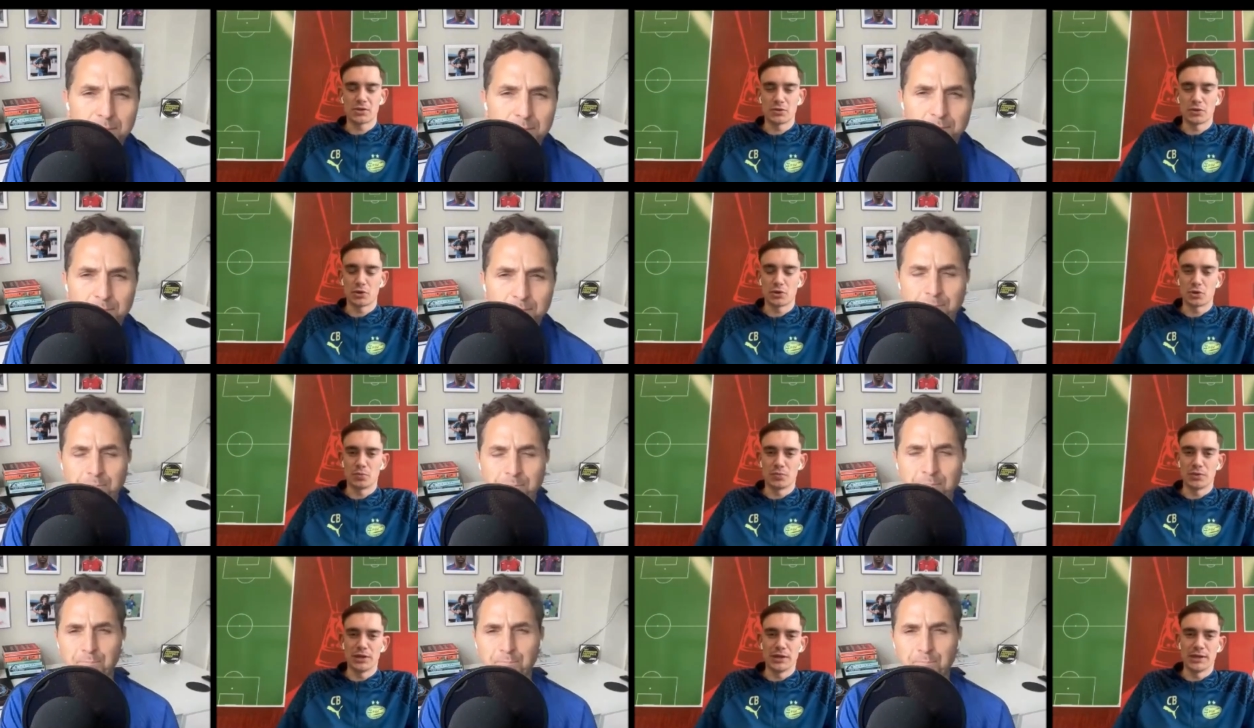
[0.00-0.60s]
Speaker 1: So
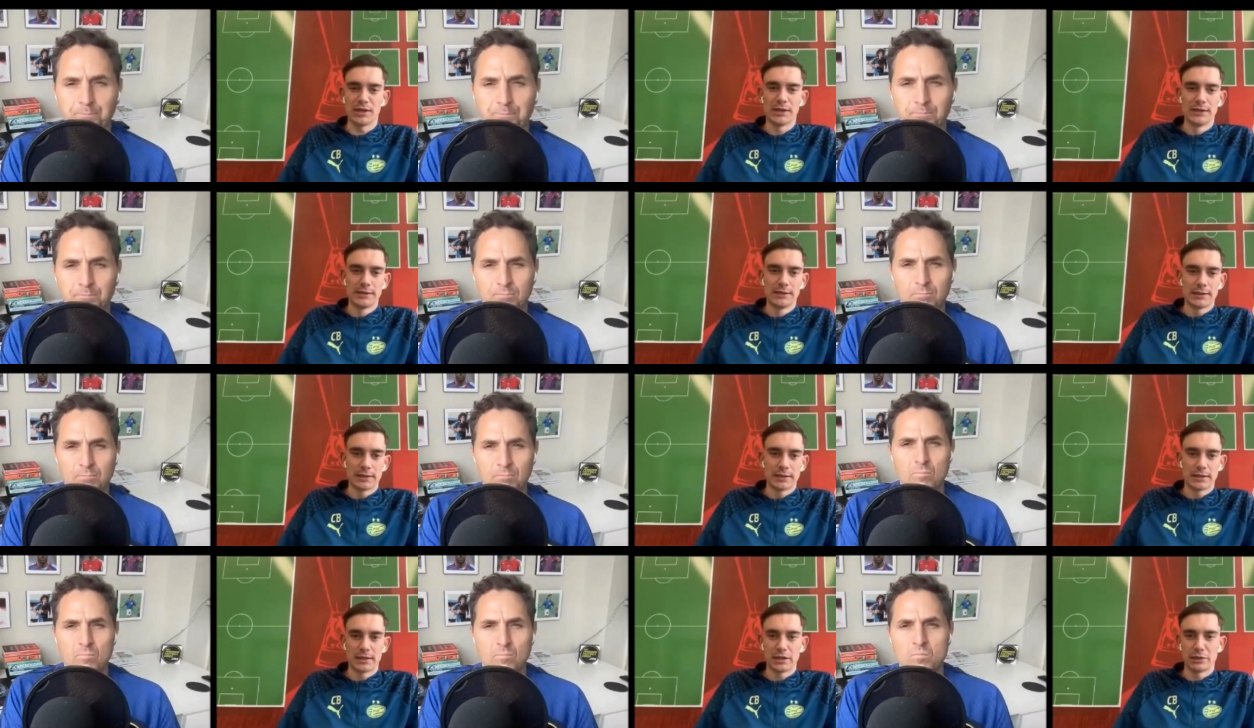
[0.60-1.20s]
it could be
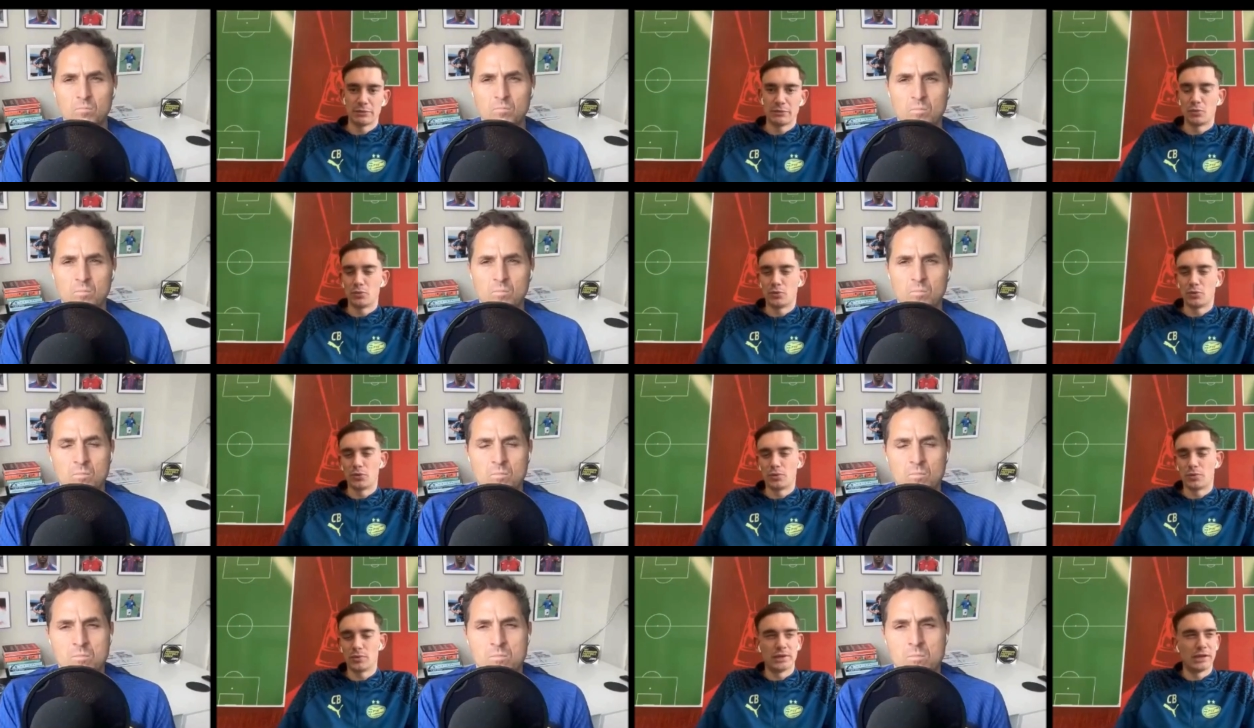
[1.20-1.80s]
a little bit
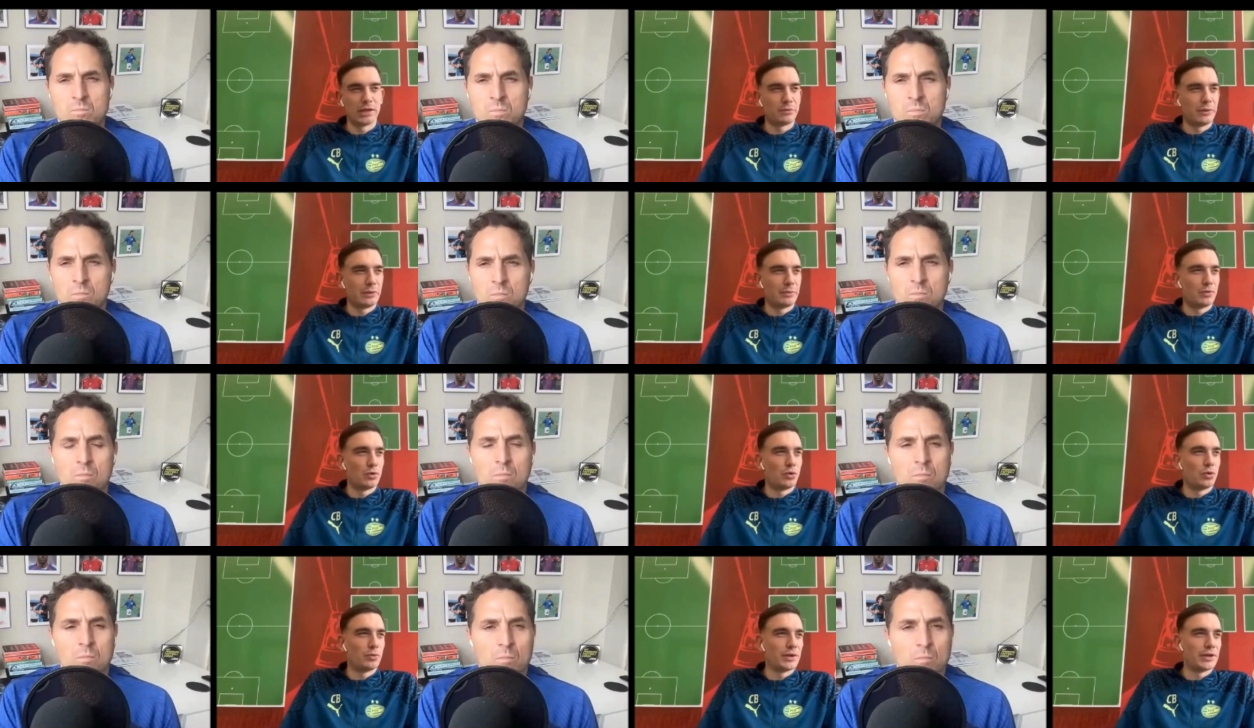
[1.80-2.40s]
more, a little
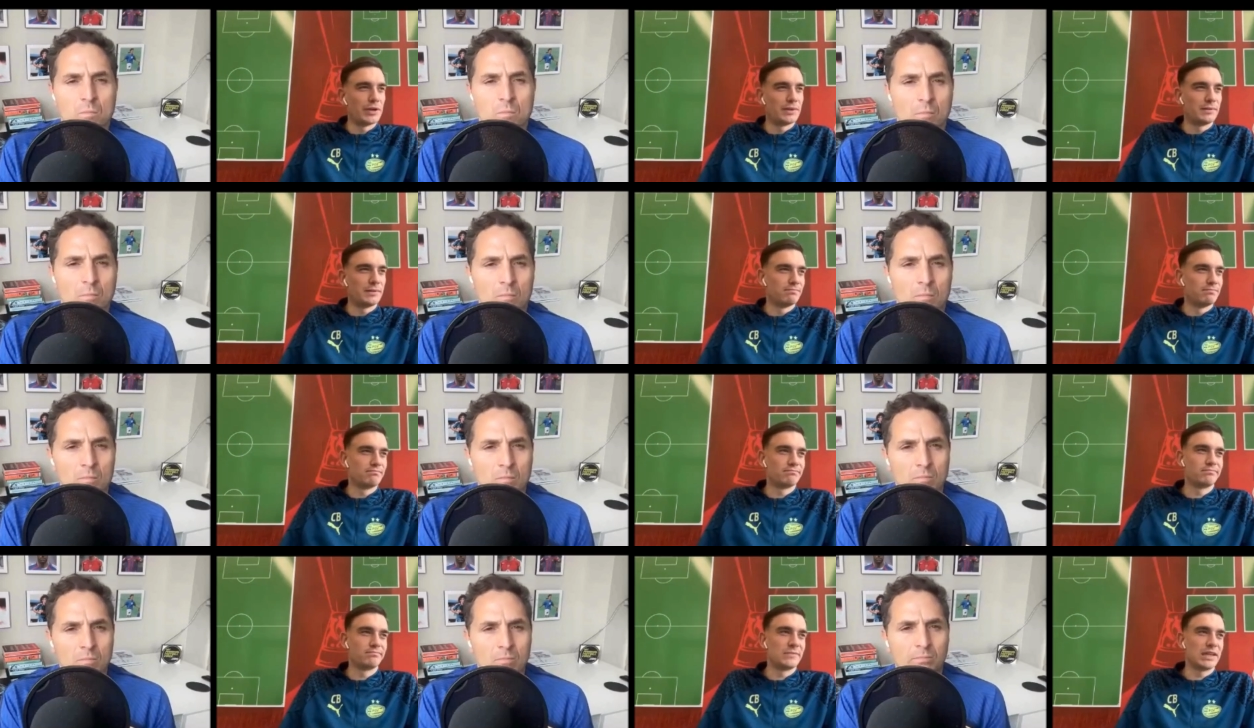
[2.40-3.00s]
bit more with
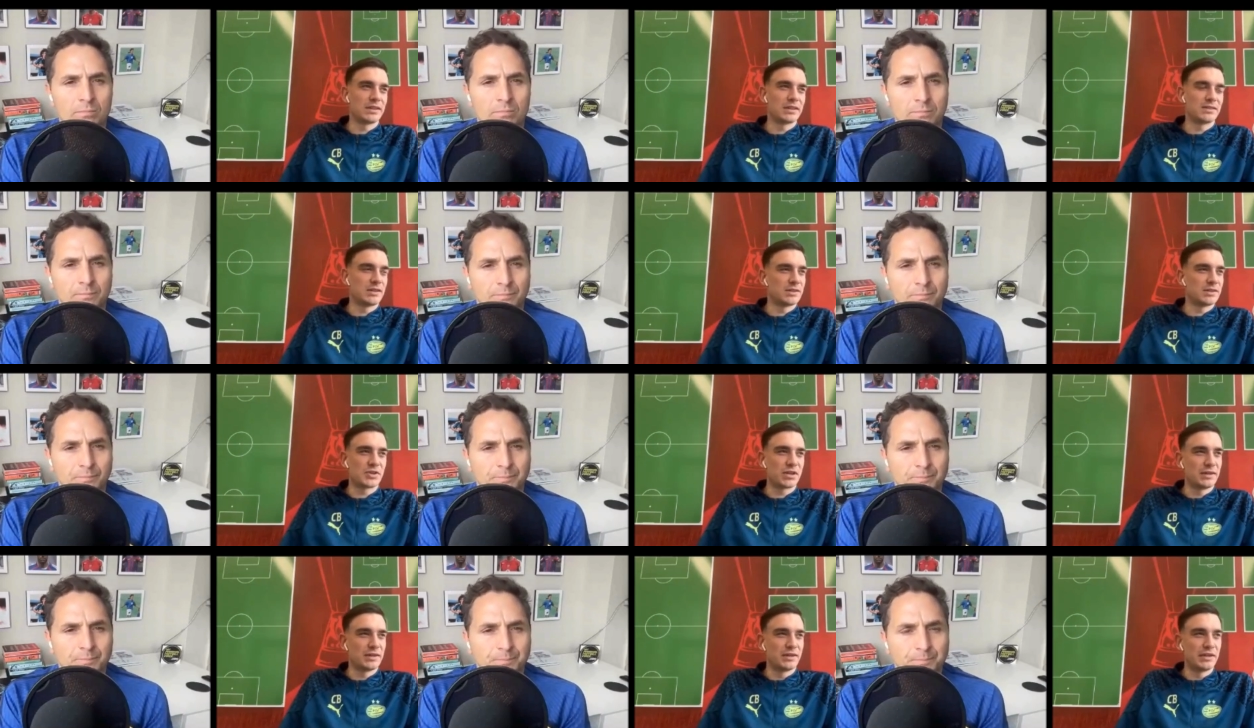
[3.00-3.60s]
like
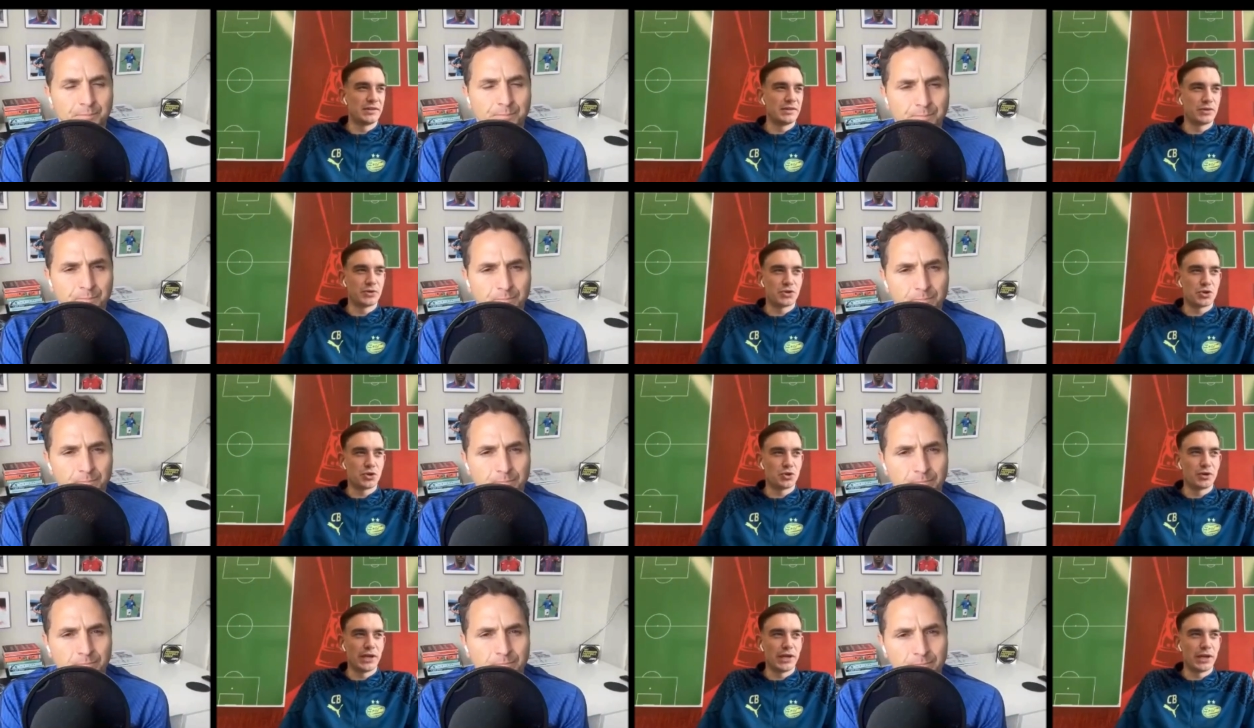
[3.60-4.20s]
let's say detailed
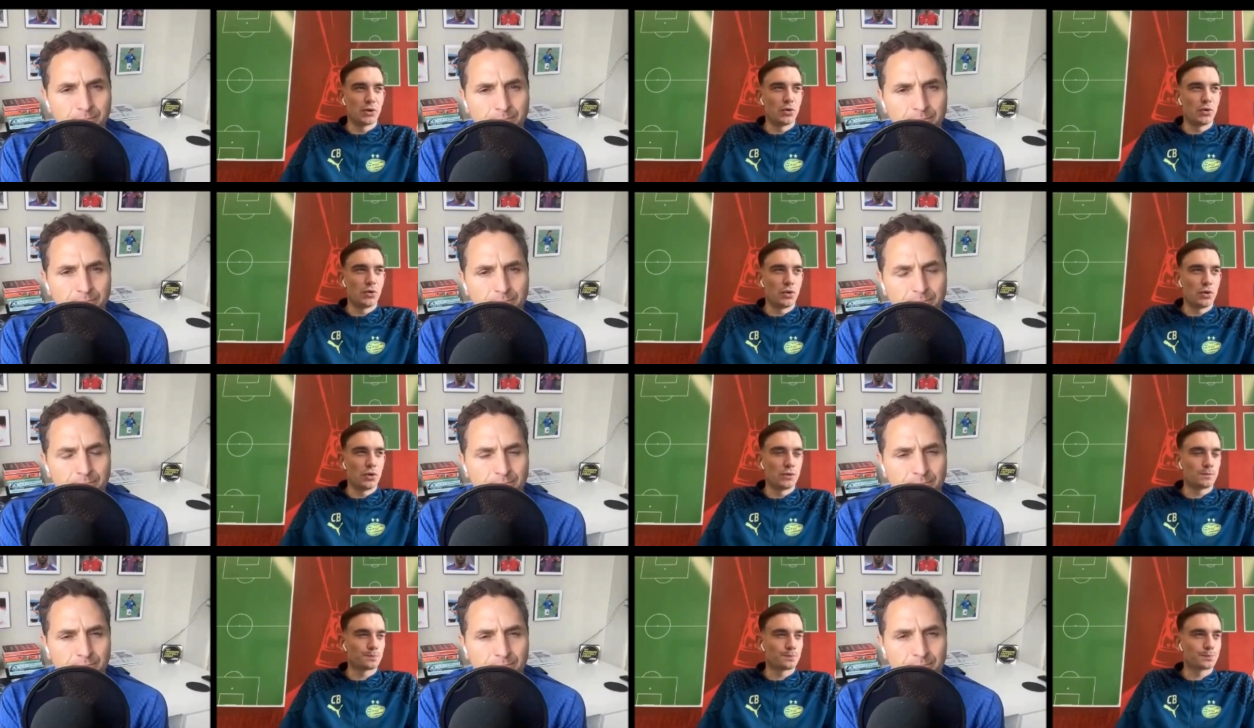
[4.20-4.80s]
shooting
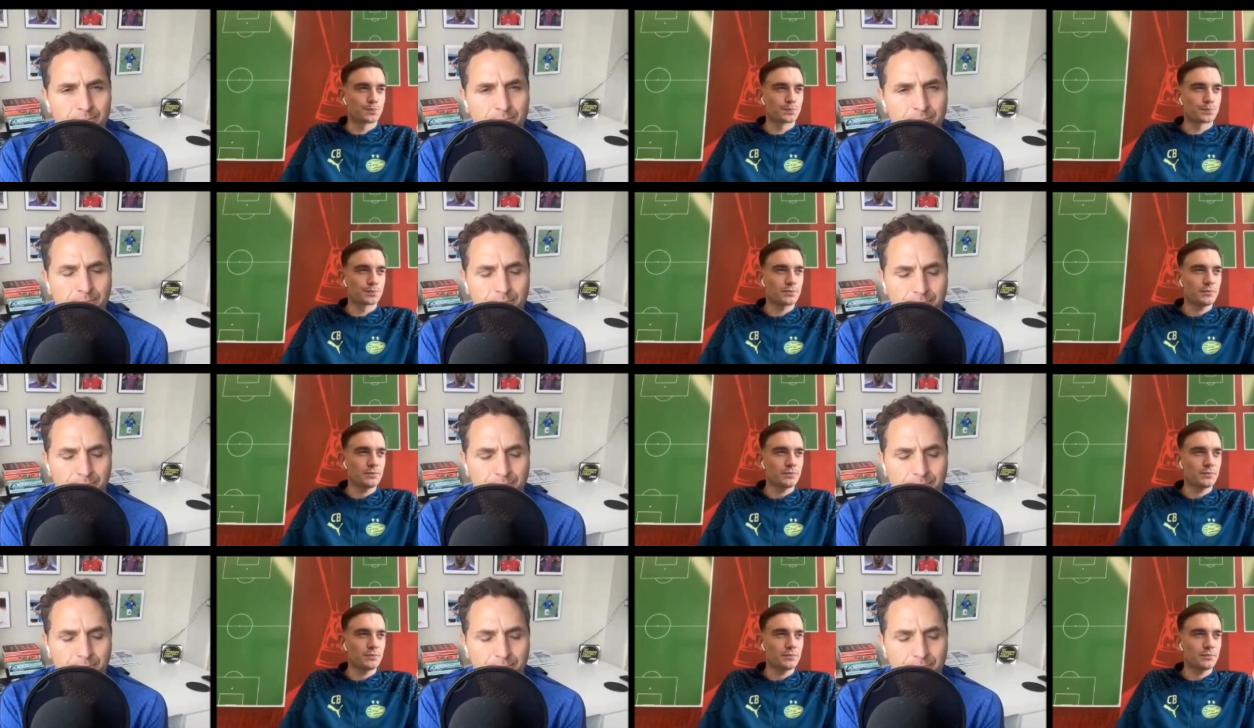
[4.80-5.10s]
or